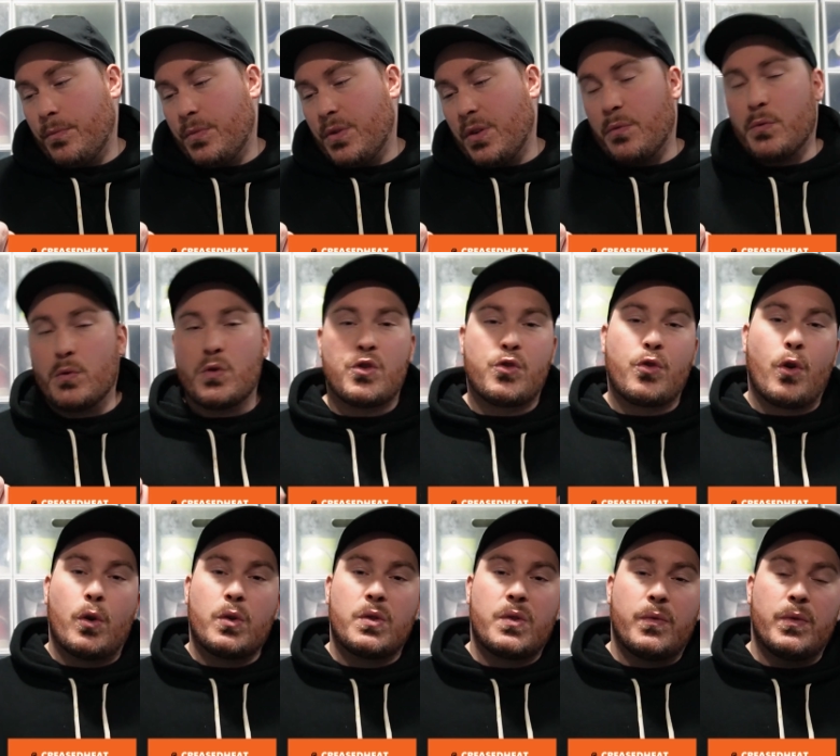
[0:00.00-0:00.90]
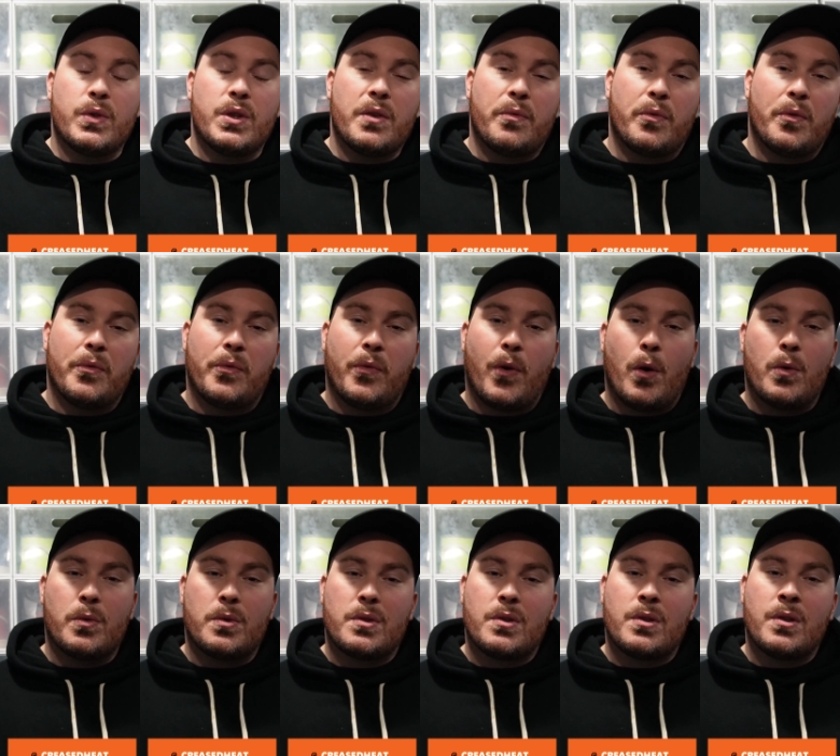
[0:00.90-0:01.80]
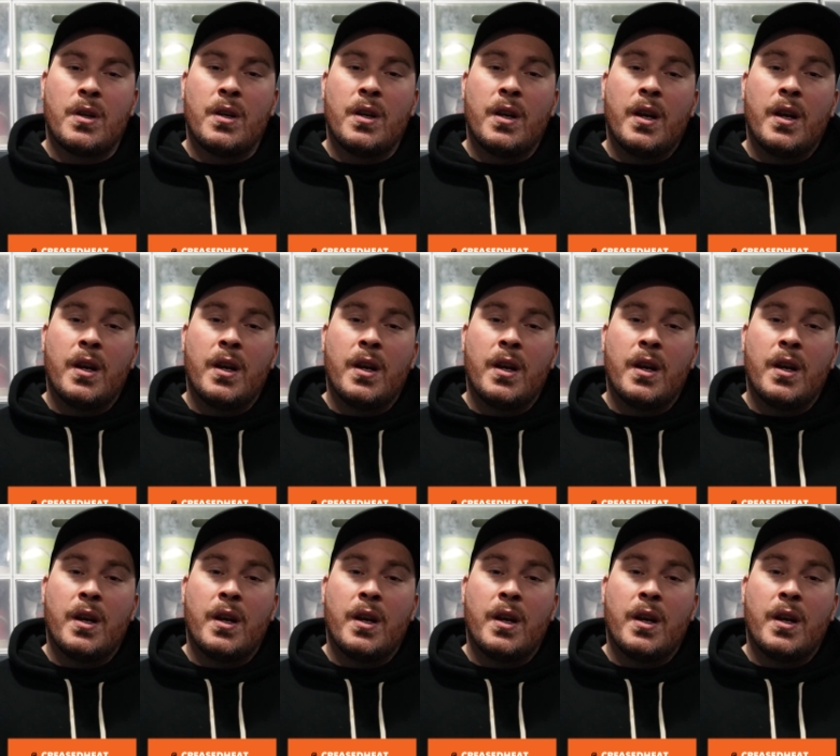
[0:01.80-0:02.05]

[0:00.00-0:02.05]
Different strokes for different folks.